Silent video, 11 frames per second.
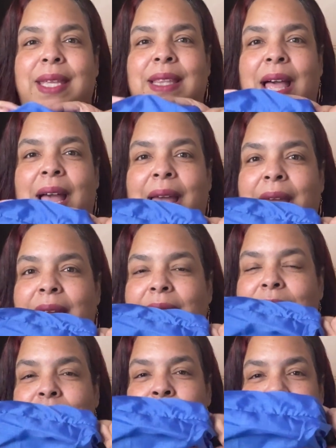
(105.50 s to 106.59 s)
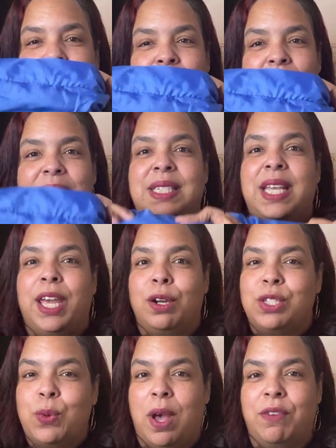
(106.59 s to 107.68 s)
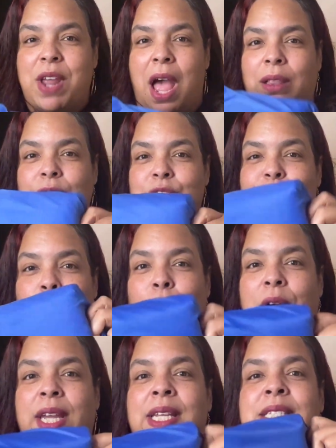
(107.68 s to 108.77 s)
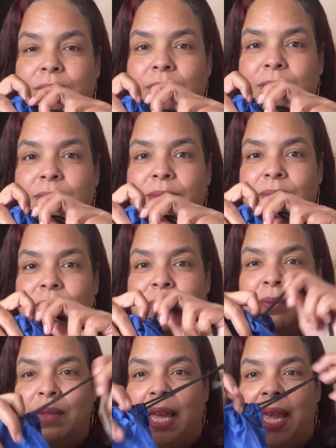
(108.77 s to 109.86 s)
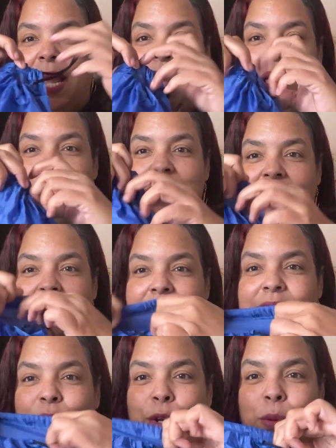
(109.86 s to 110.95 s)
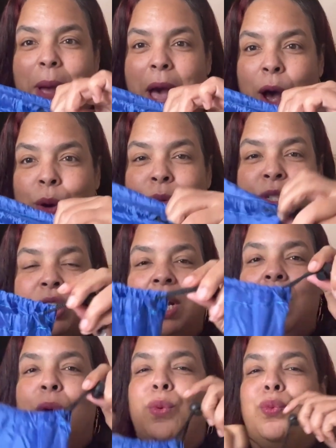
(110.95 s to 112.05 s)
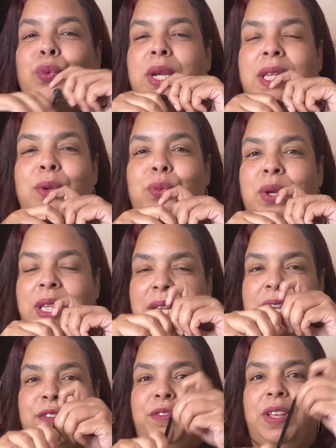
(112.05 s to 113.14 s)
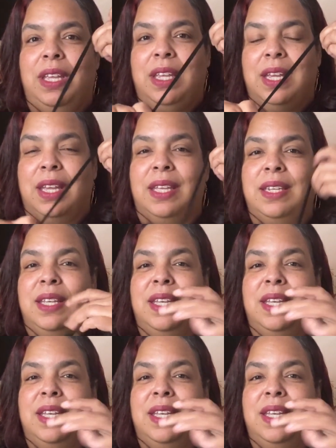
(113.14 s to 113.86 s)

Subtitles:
like $10 or $12 for it. It comes in this little pouch, really convenient,